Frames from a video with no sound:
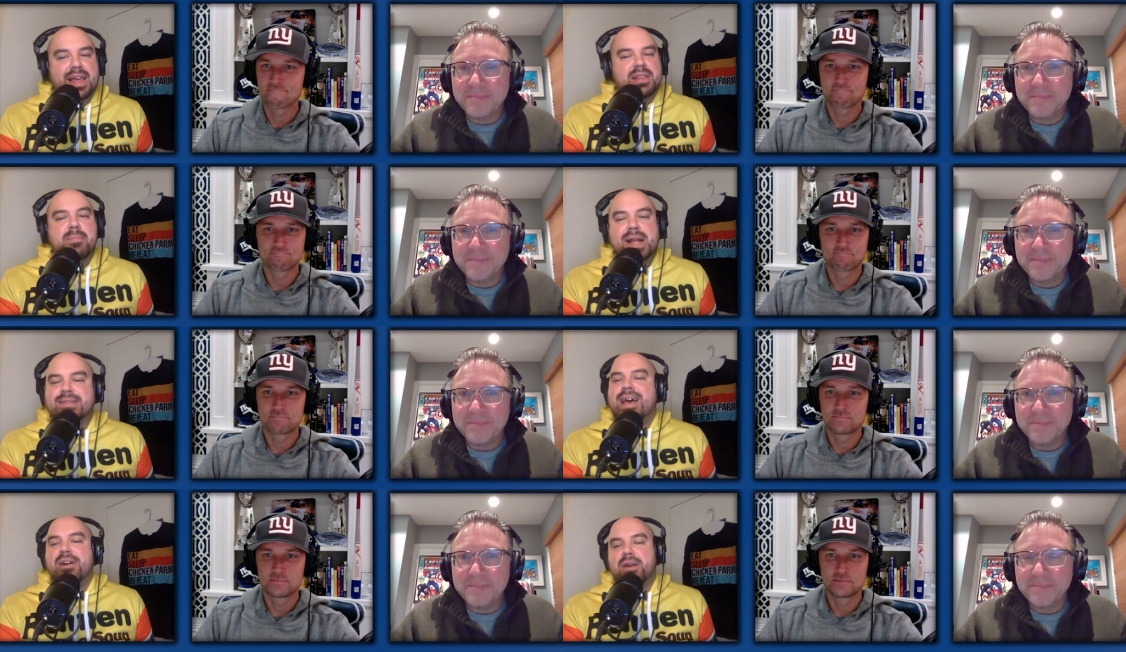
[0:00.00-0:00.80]
Speaker 1: Like the
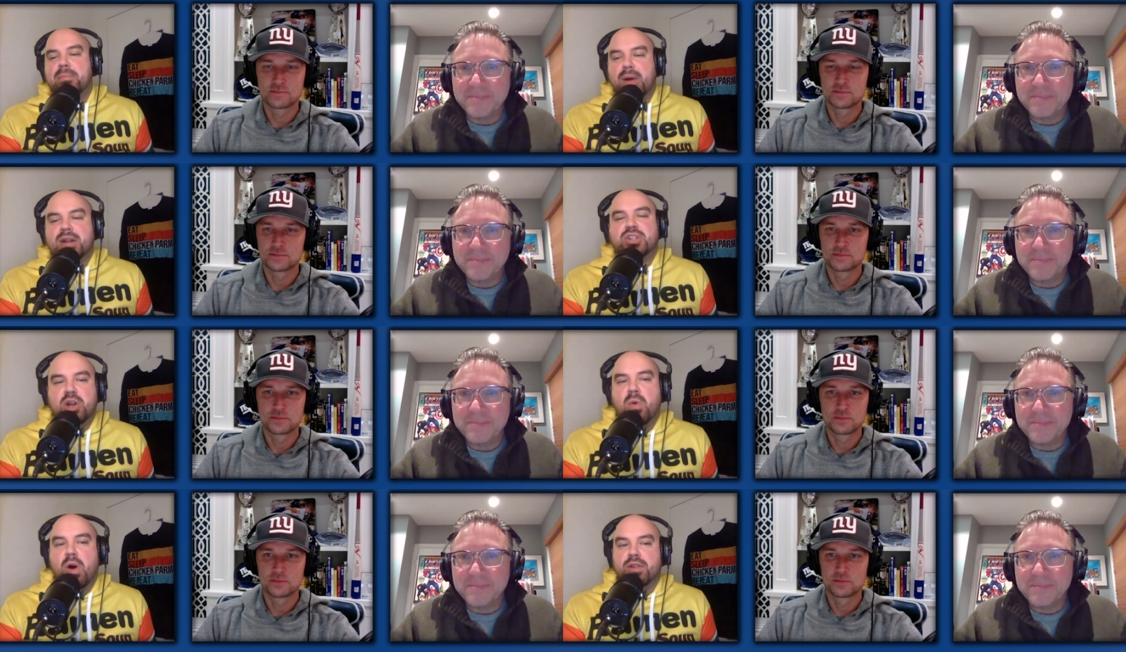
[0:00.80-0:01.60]
Mets hiring Buck
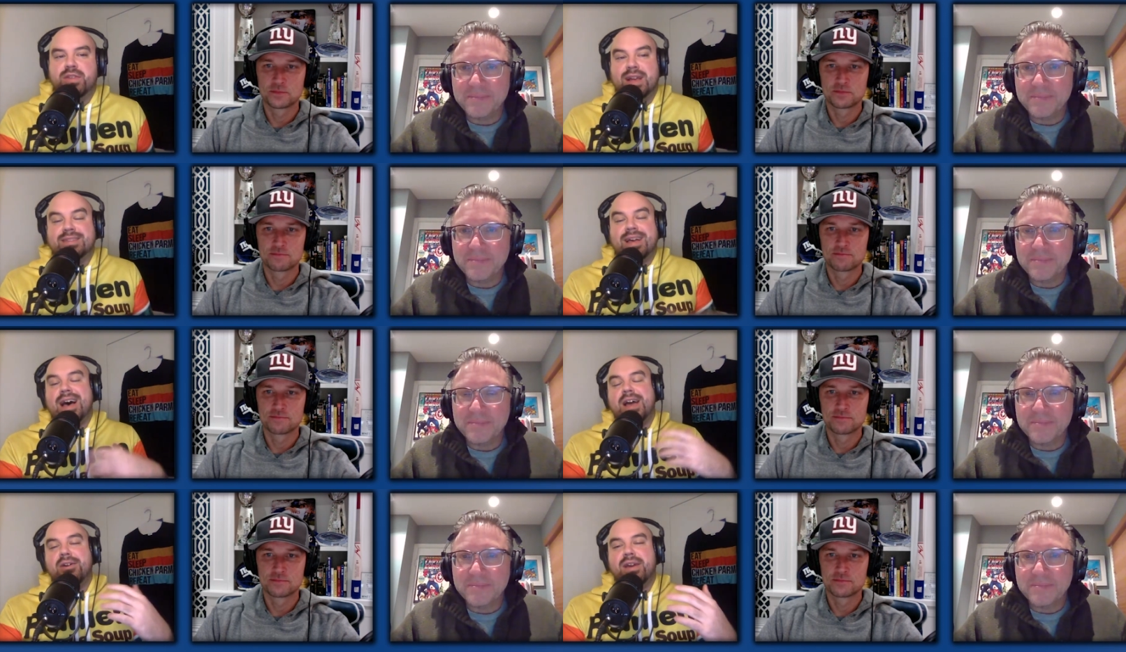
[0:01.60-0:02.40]
Showalter. That's
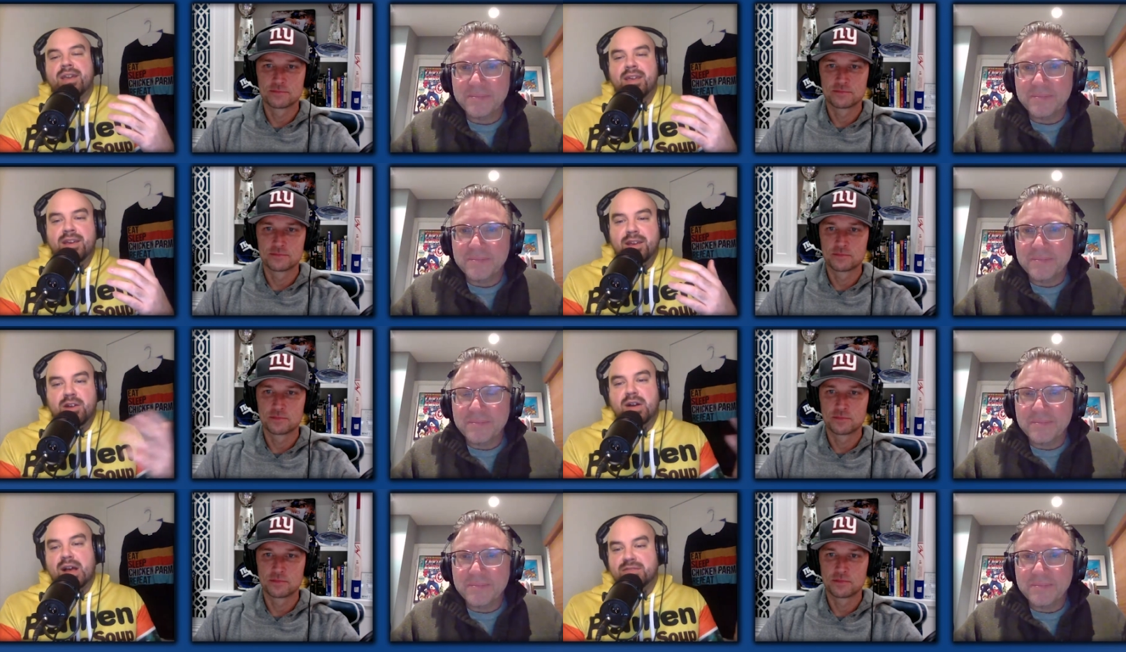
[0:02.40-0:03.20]
a hiring,
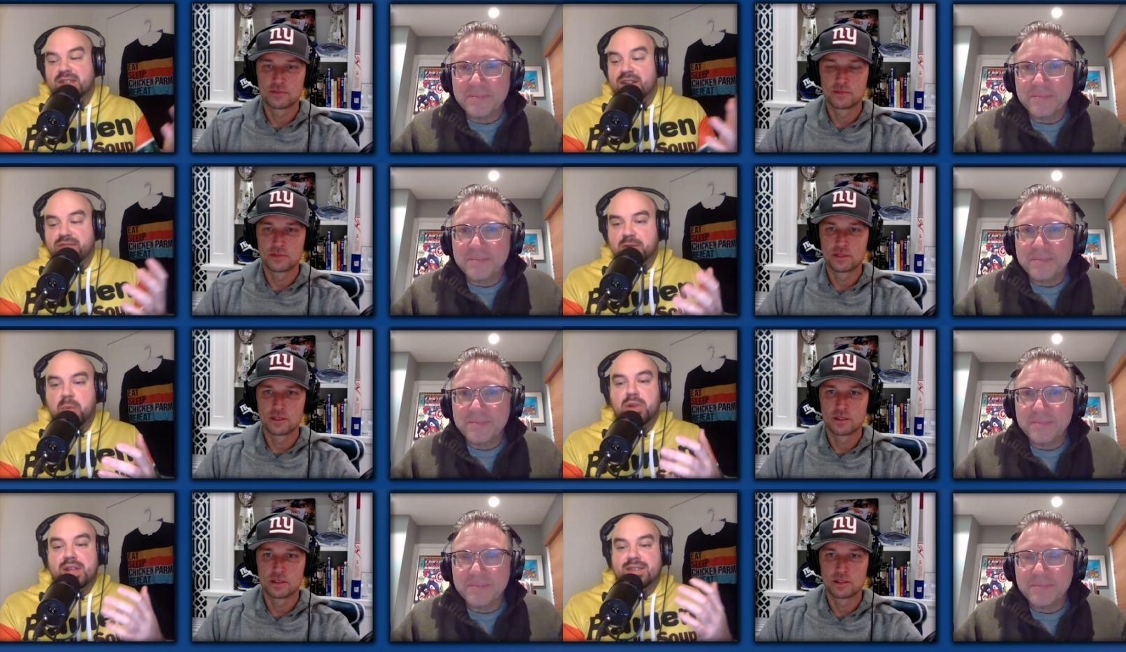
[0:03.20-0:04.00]
you know, obviously a
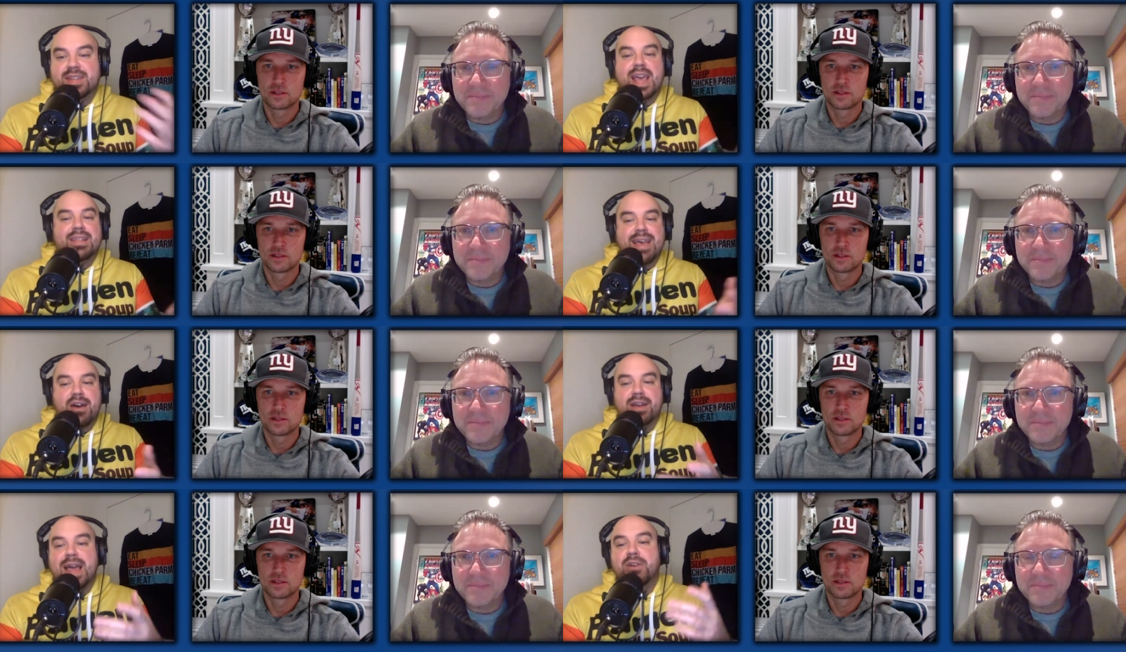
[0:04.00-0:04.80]
different sport that stands
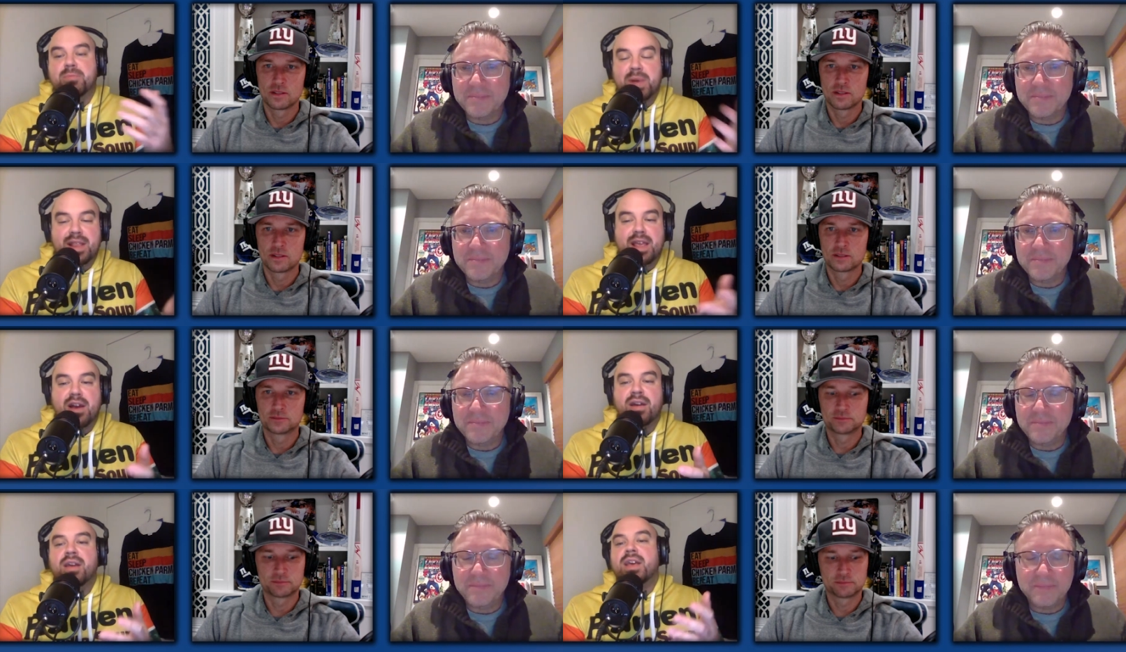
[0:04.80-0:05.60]
out. A guy who's been
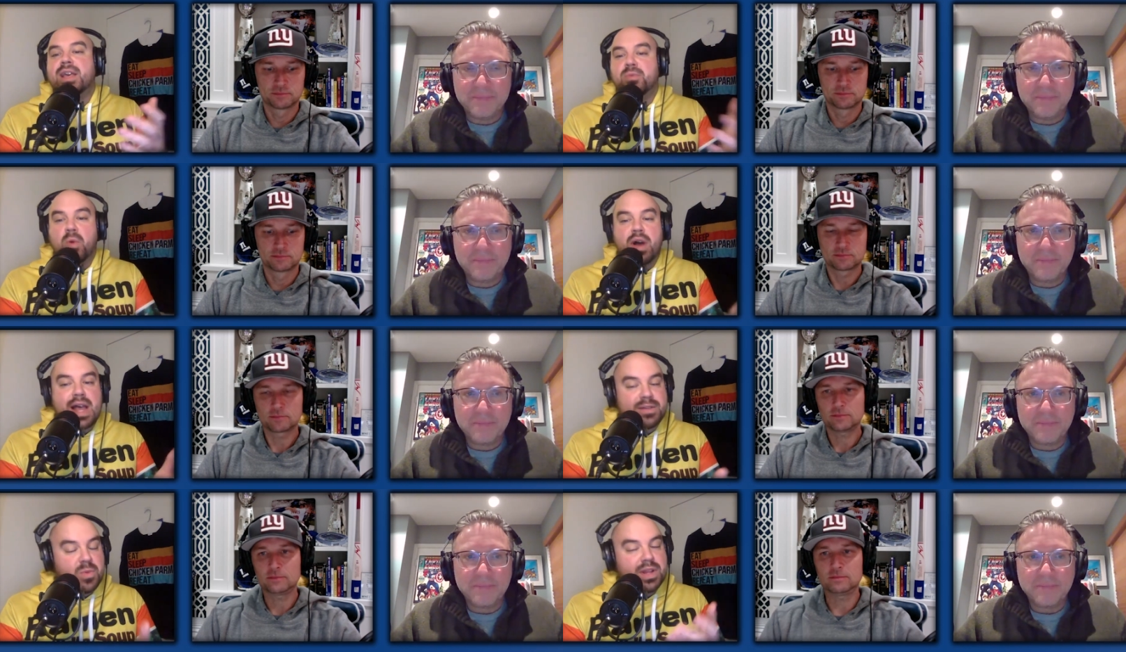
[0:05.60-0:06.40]
there, he's
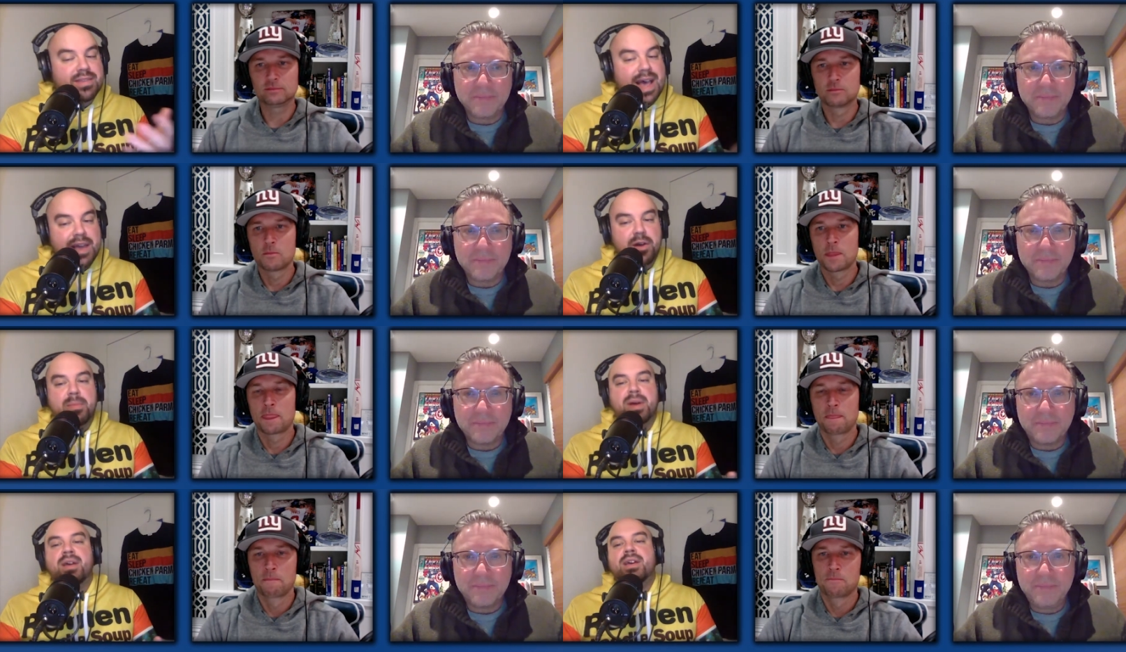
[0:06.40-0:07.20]
won, hasn't won a
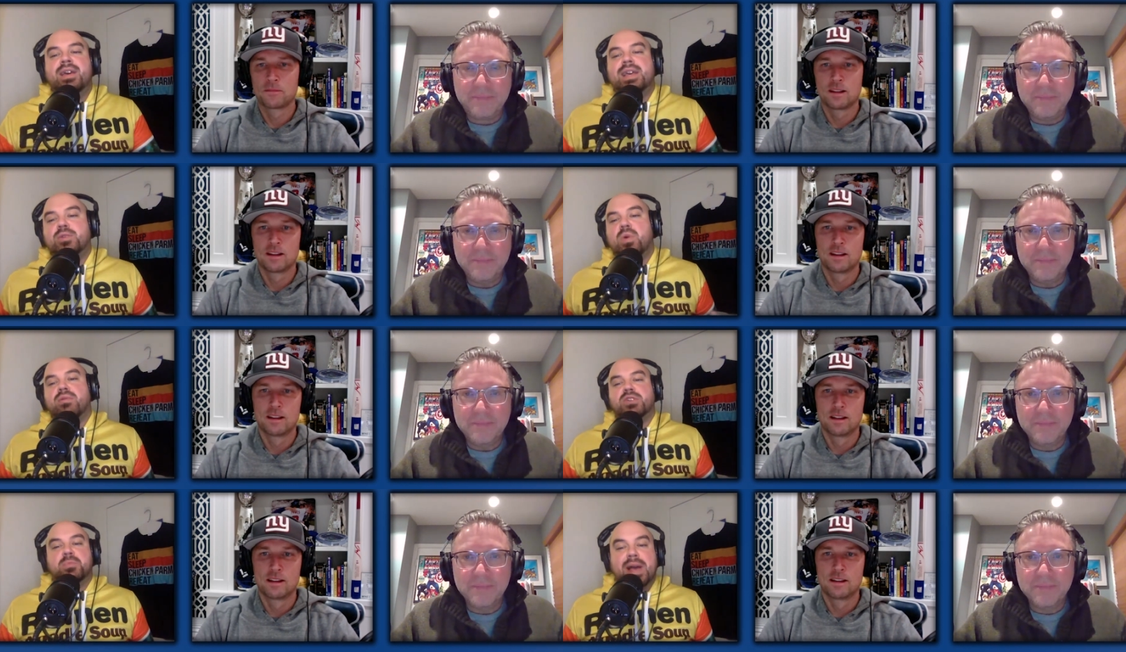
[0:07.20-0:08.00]
title, but he's
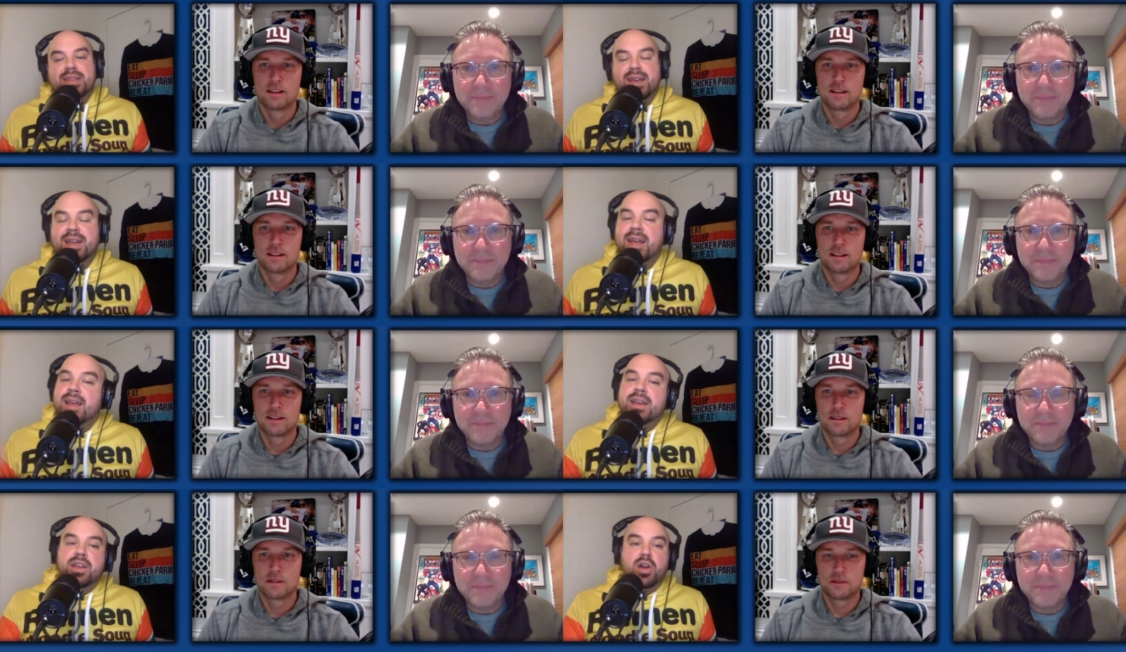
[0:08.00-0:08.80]
well respected.
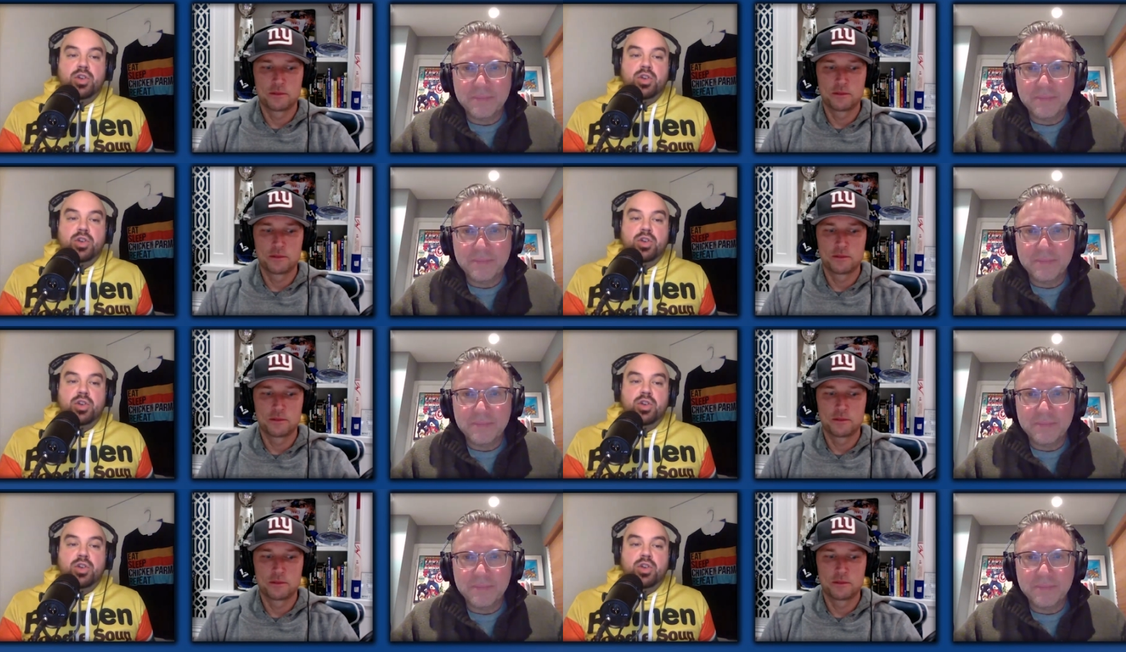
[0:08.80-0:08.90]
You